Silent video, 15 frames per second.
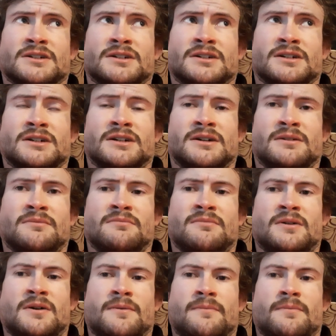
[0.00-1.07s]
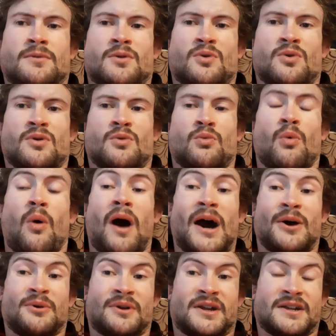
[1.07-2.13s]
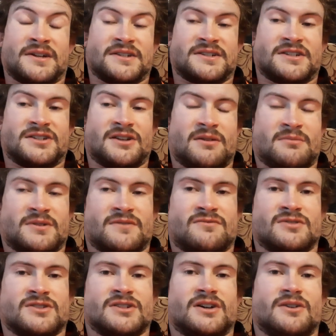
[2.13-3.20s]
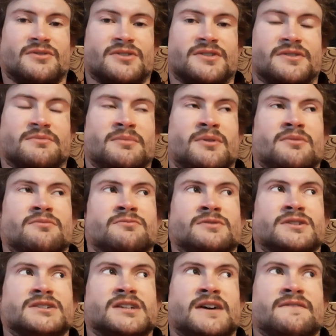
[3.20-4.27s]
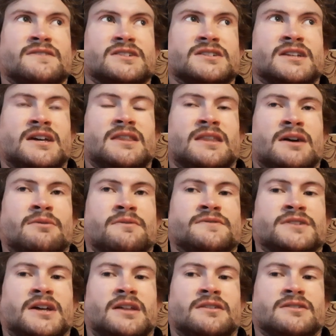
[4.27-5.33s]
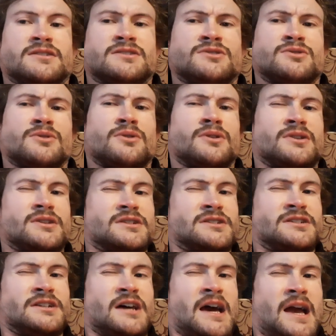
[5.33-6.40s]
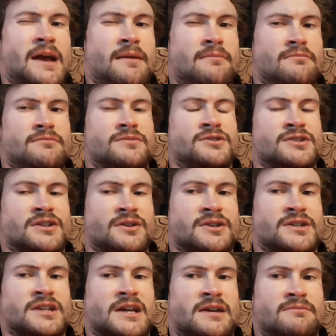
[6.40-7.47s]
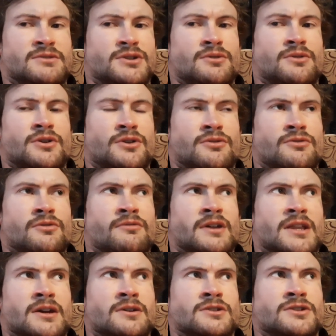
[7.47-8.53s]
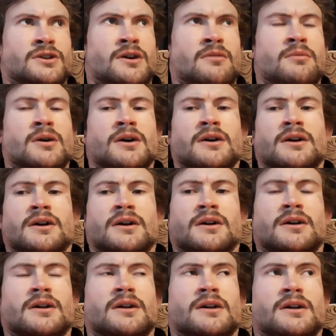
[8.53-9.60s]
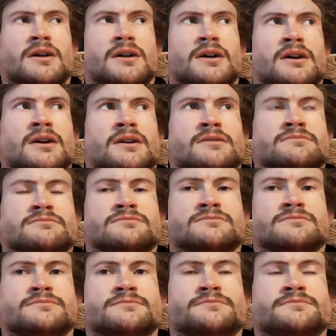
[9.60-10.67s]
um, wildness in terms of results, but we just haven't seen that. We've seen the sort of the same sort of teams doing a really good job. Um,